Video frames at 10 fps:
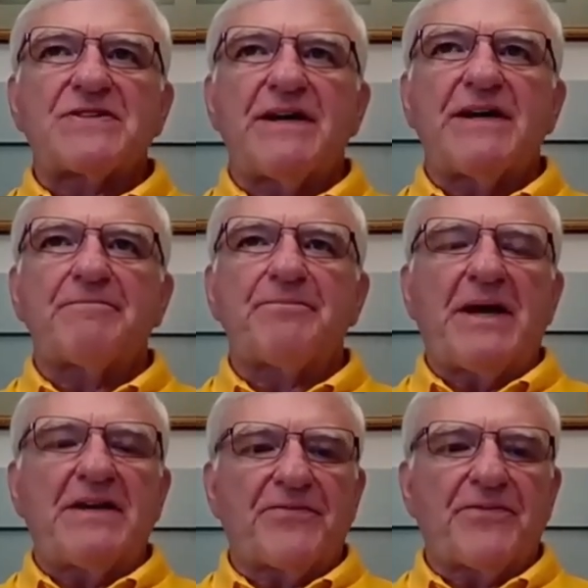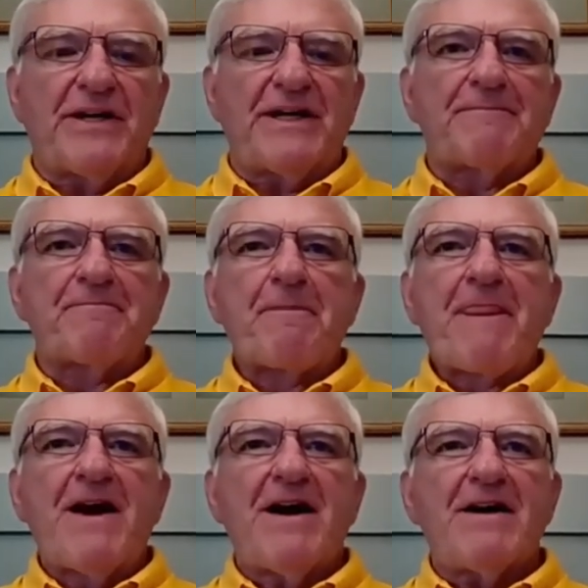is
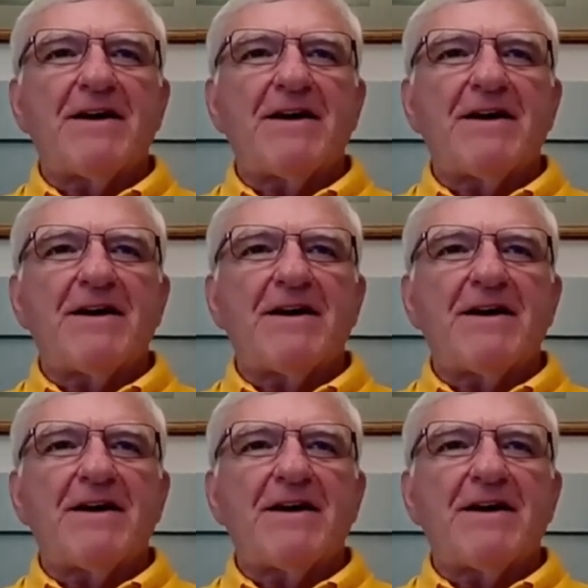pain-free.